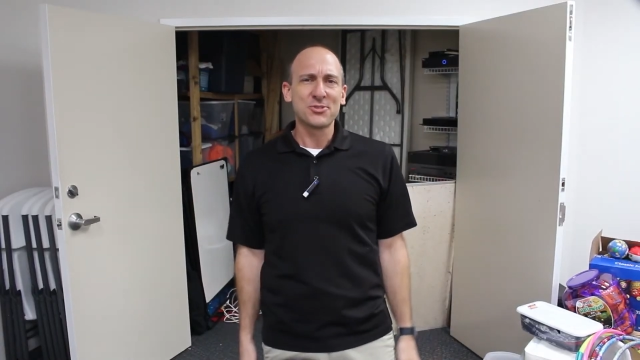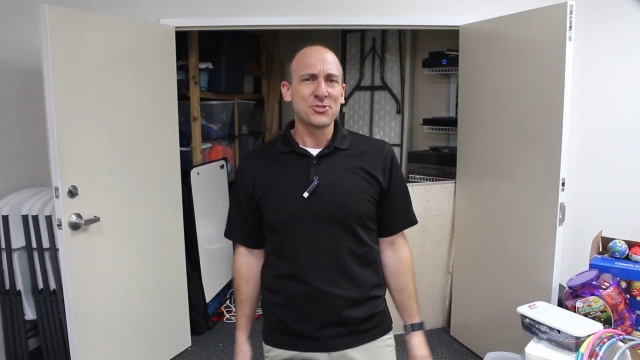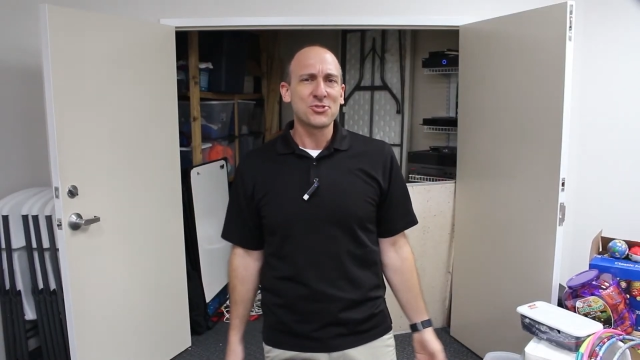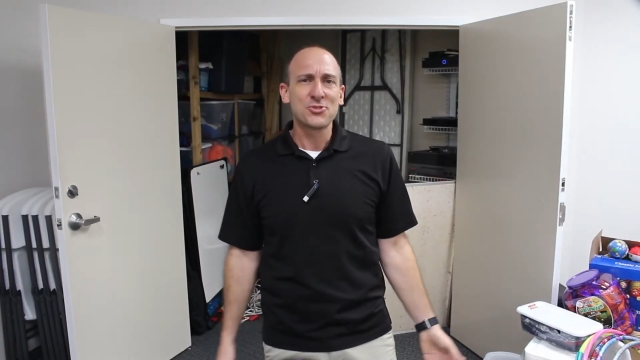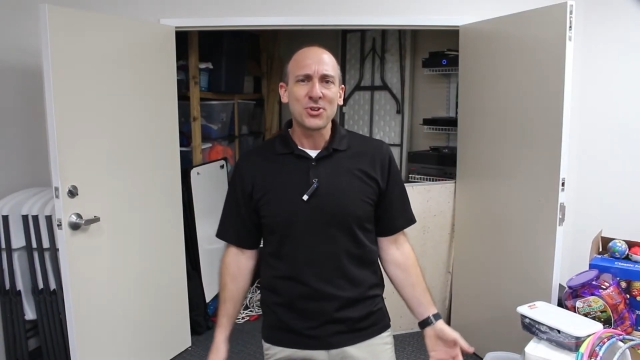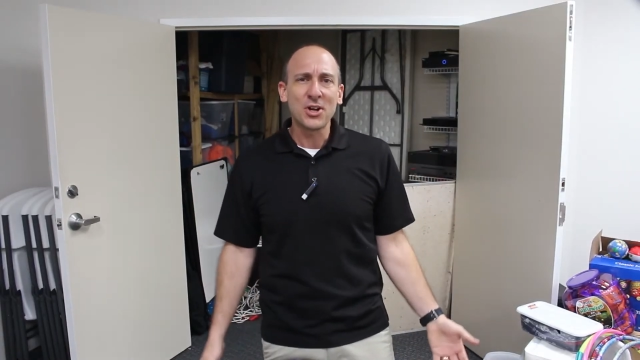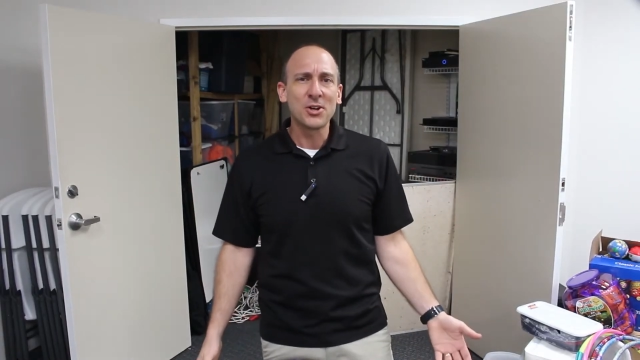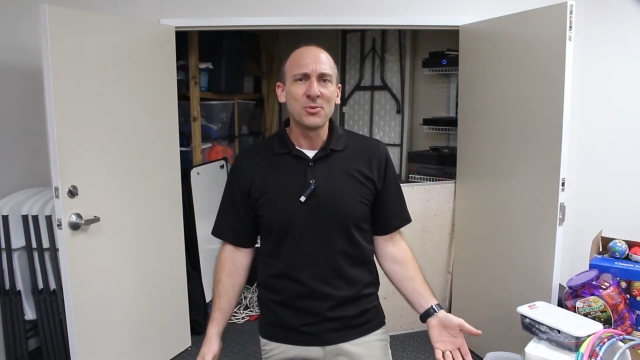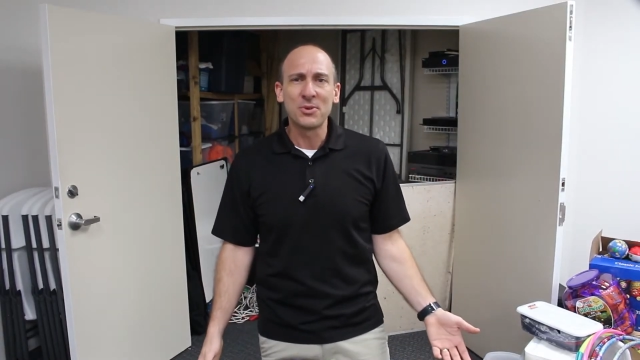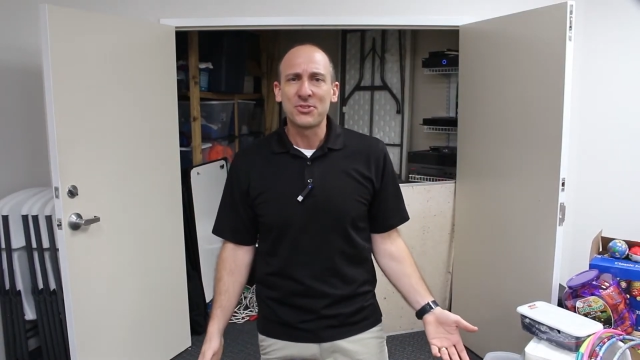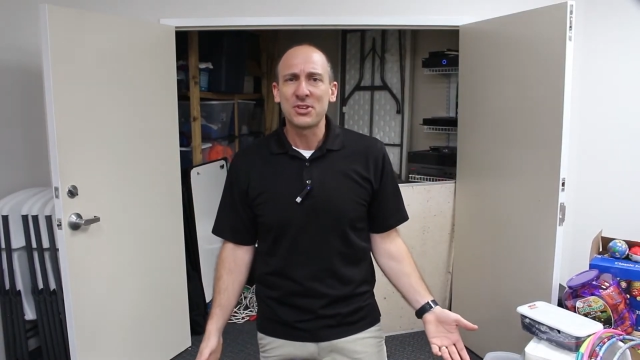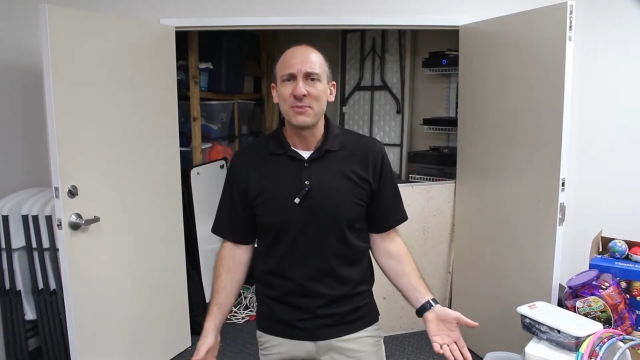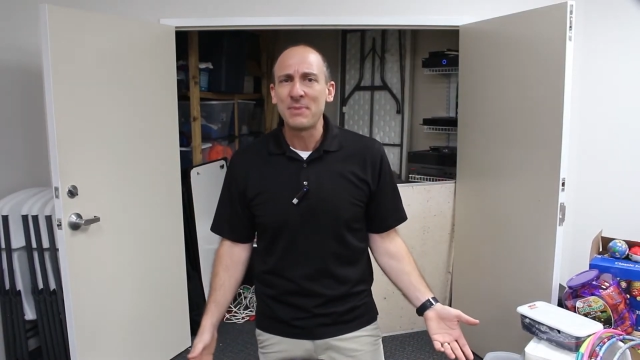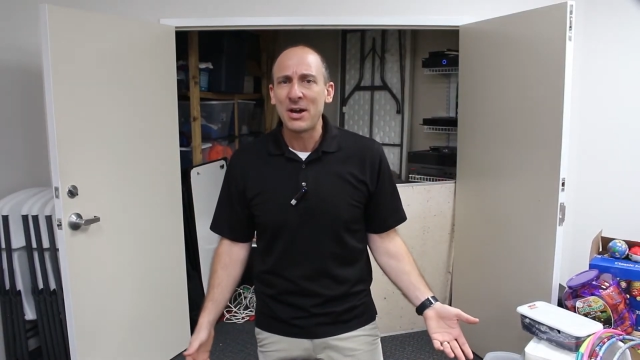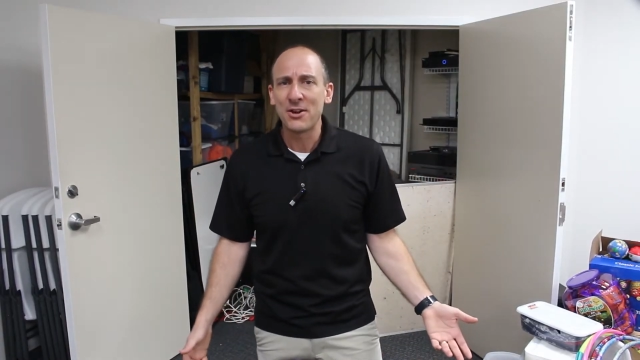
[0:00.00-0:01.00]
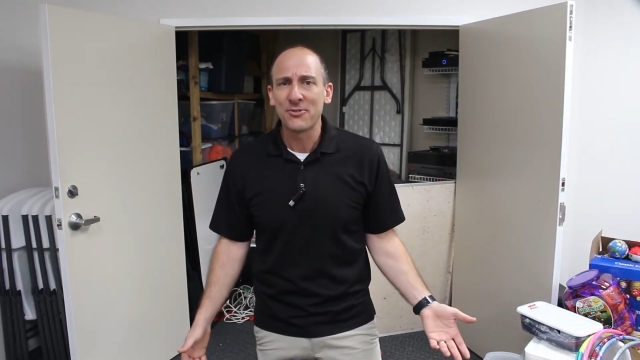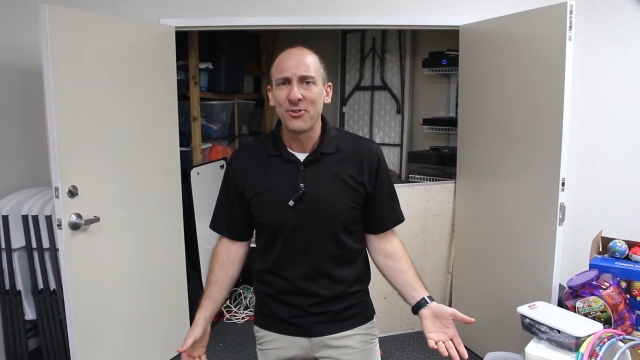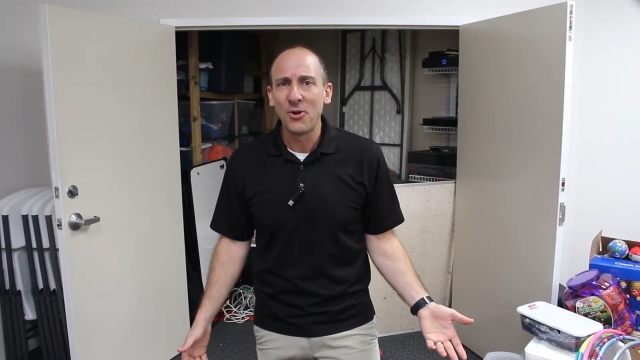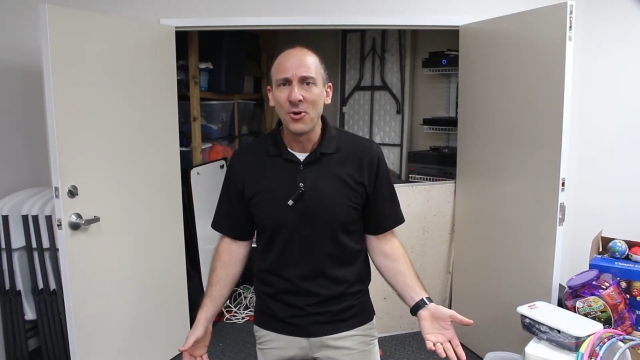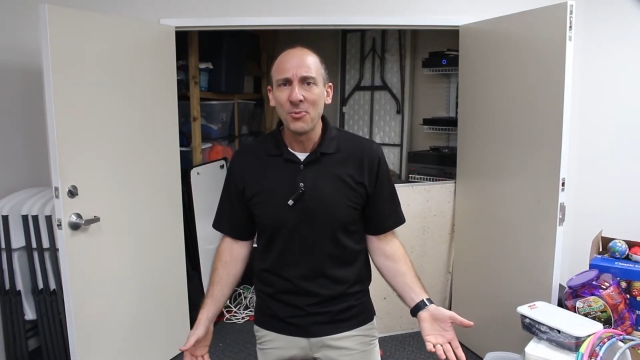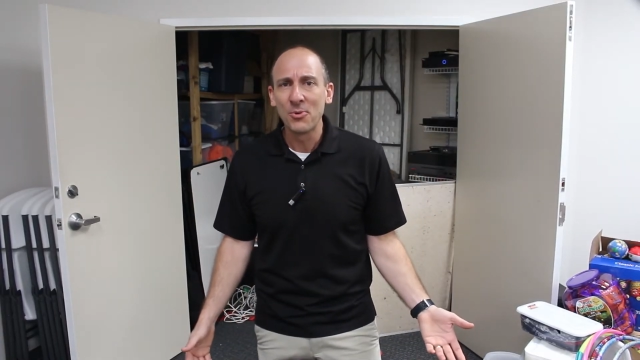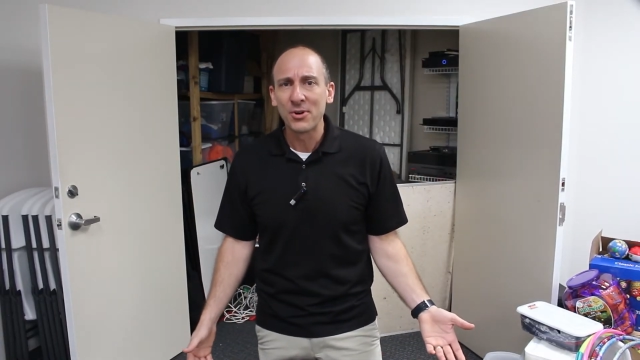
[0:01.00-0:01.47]
struggle with the amount of
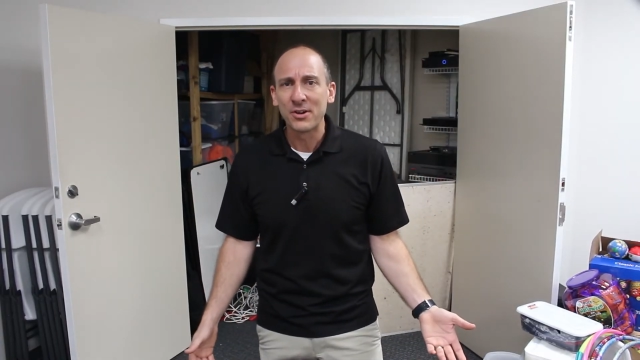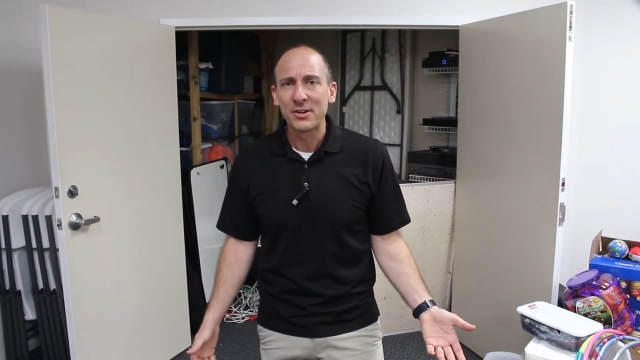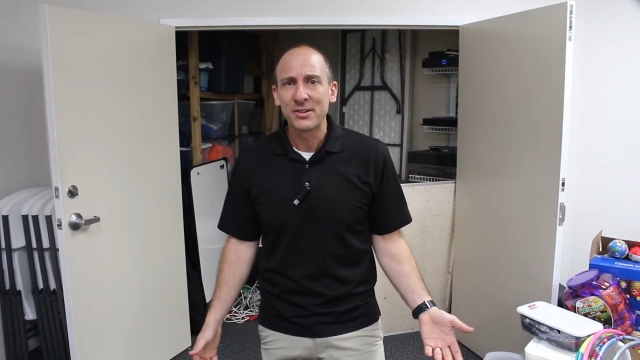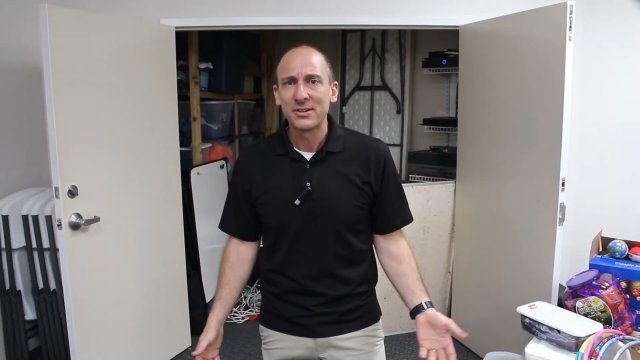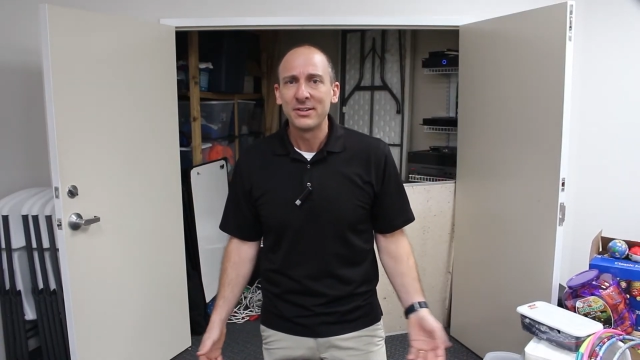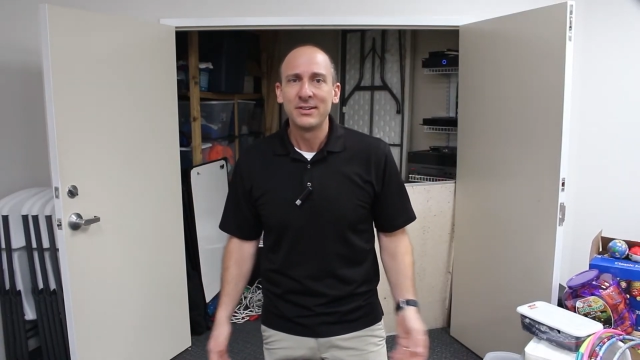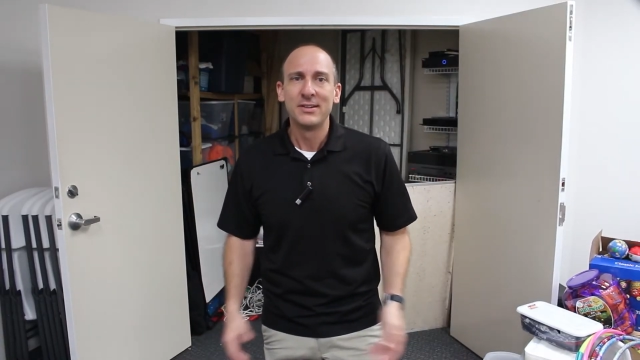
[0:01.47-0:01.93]
homework.